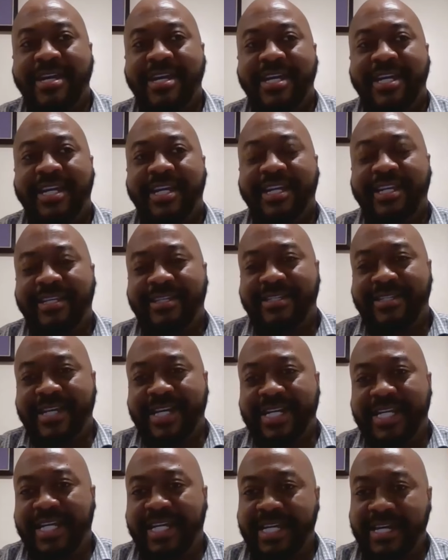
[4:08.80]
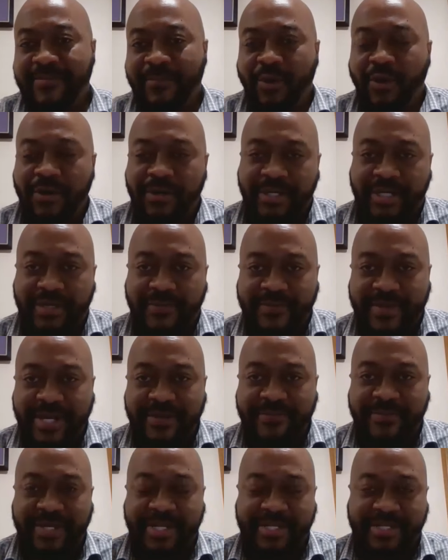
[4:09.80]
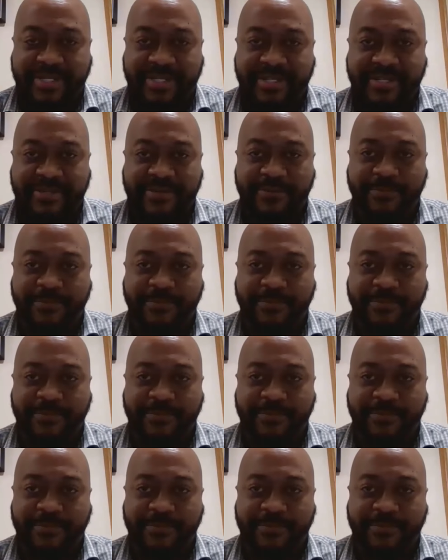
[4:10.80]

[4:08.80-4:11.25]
he said he kept all the commandments.